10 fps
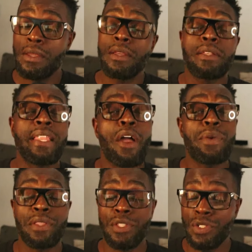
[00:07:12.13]
Now you
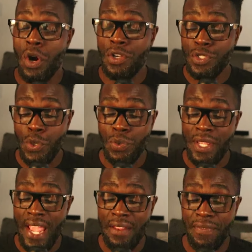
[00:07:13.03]
get the car tuned on the
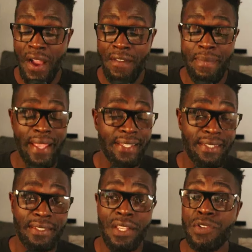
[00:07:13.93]
85. You're making
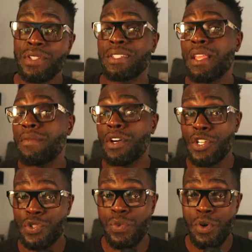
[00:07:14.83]
600 to
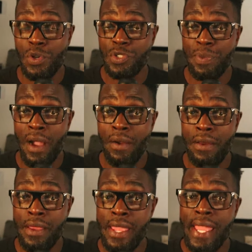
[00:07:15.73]
700 wheel horsepower.
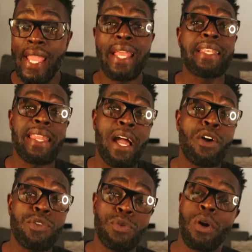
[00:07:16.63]
And now
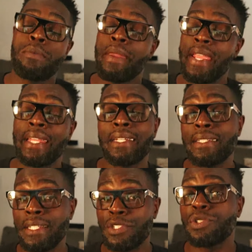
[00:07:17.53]
you are making
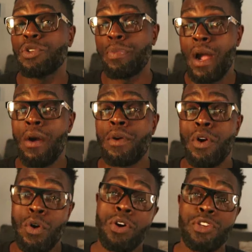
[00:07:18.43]
additional power
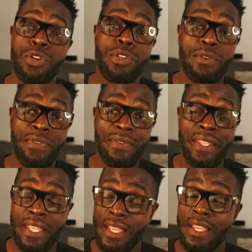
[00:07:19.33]
on your Q50.
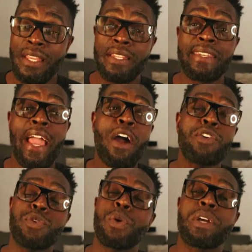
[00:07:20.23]
Now
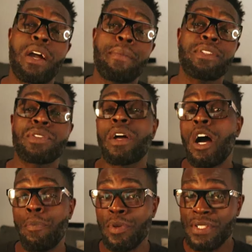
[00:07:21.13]
you are coming to the
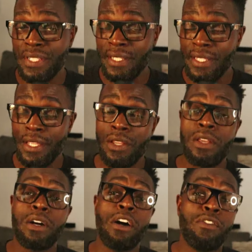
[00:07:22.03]
upper ceiling
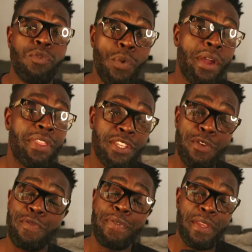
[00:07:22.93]
of where the
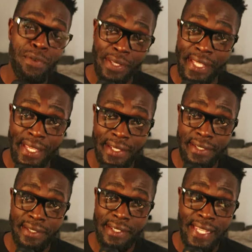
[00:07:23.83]
Q50 really
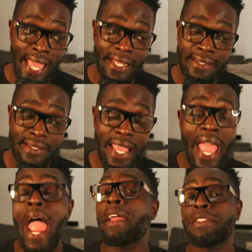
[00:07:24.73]
is. Yes,
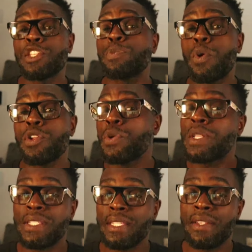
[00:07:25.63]
at this point, you can
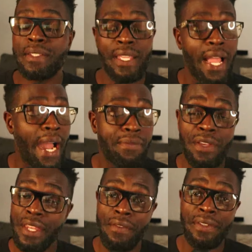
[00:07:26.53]
sit there and say, I've done
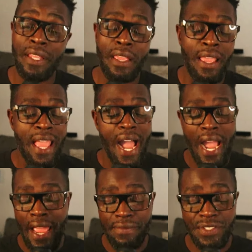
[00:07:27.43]
everything. I
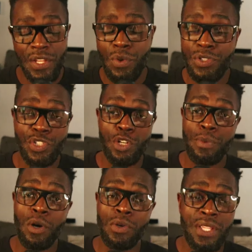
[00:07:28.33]
have Z1
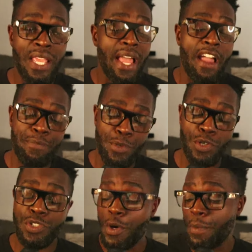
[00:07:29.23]
turbos. I have pure
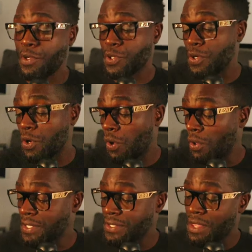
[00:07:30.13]
turbos on all
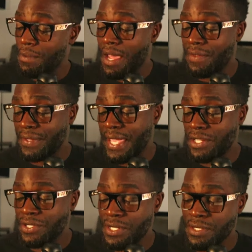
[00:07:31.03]
these other
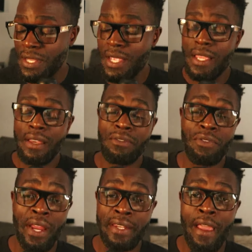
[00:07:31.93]
modifications
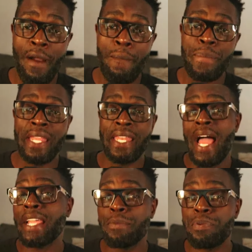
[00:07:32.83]
right now. And I
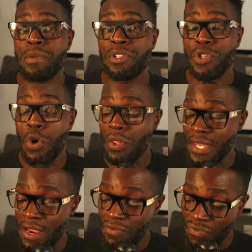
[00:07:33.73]
can pretty much call the
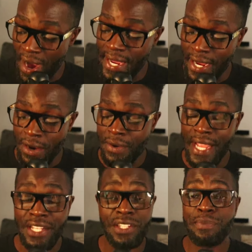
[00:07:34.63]
day right here and
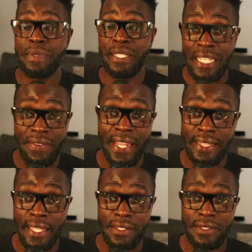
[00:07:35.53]
just leave it at
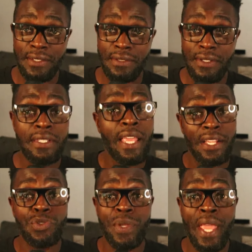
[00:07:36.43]
this. Yes,
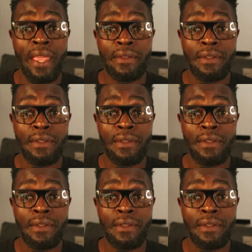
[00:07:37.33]
you can.